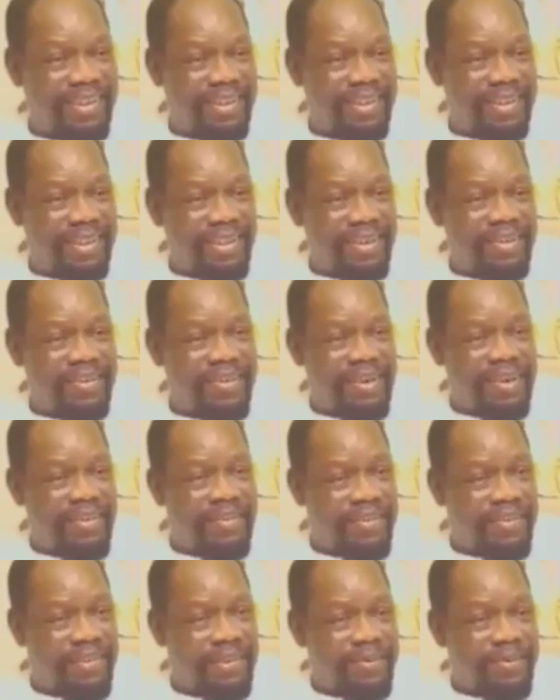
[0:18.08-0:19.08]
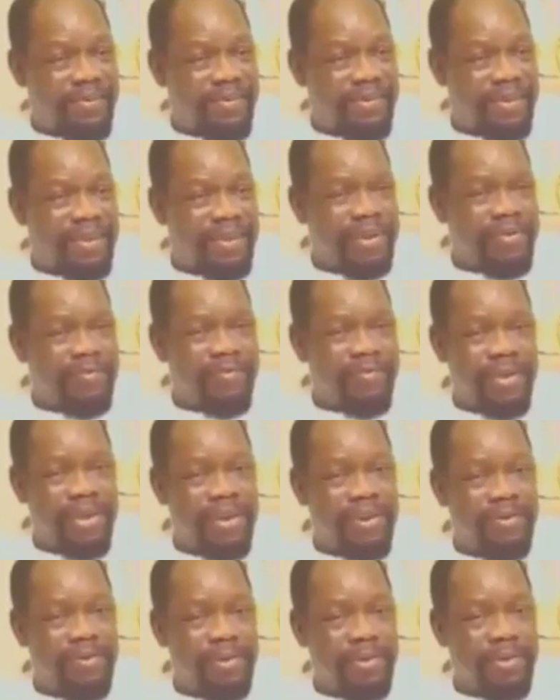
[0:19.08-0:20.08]
The transcripts are
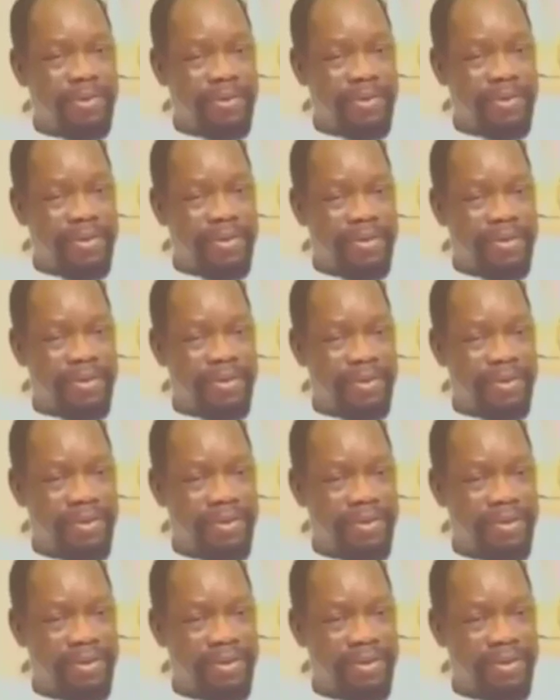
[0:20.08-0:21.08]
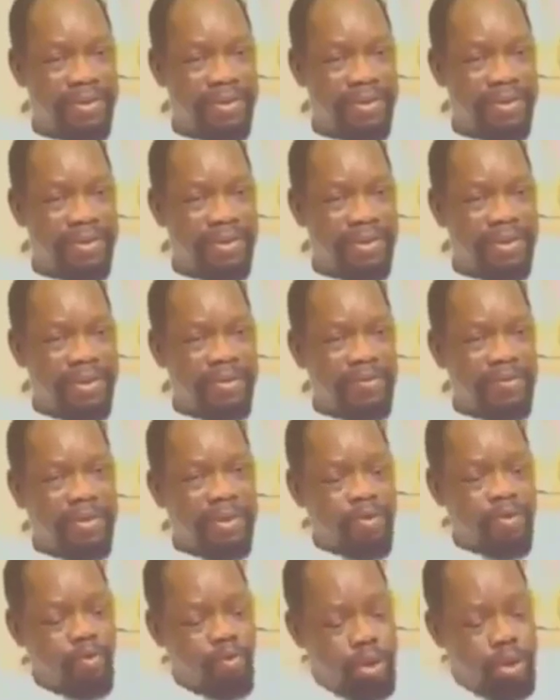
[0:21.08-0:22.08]
available.
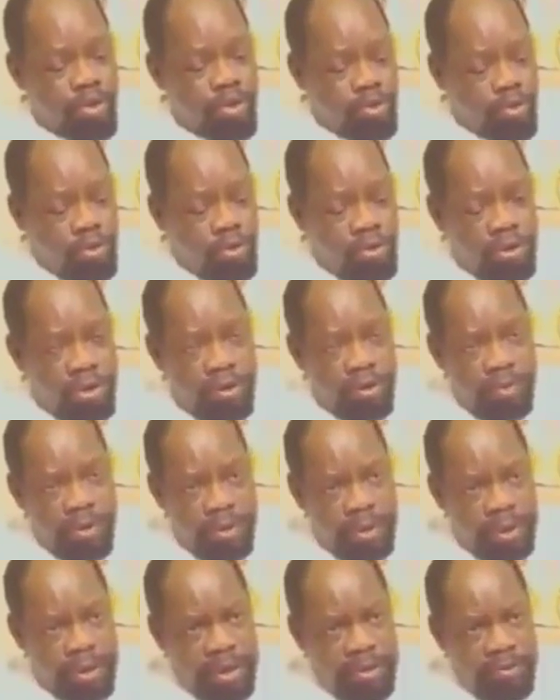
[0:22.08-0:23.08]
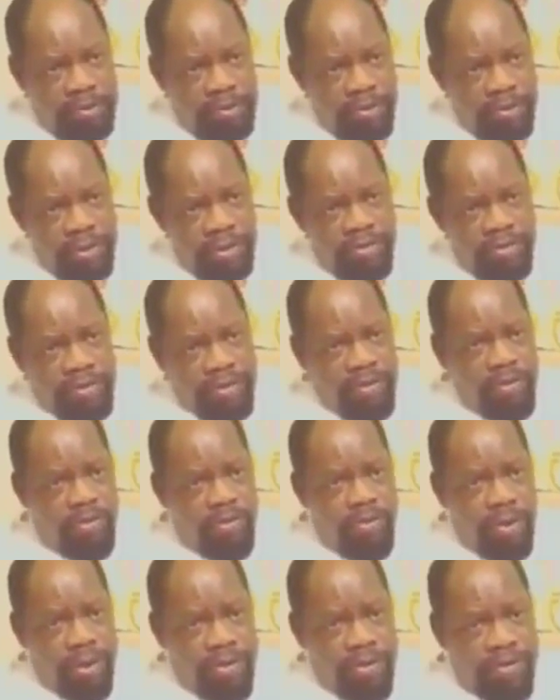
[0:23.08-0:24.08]
But we talked about the Nigerian
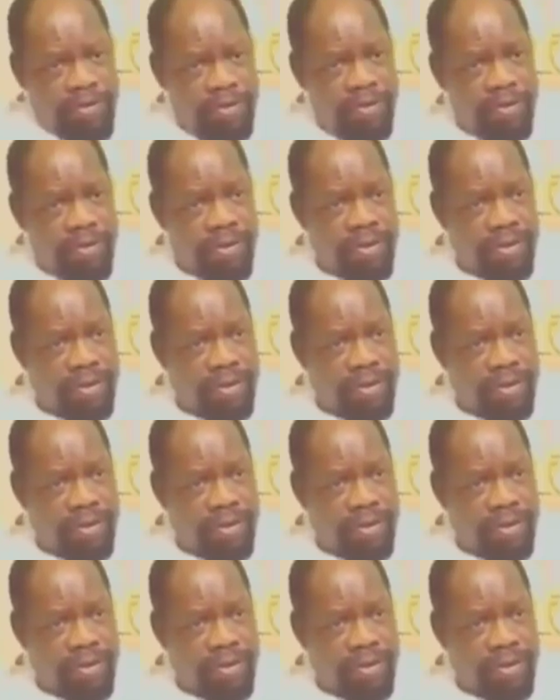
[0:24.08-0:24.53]
situation,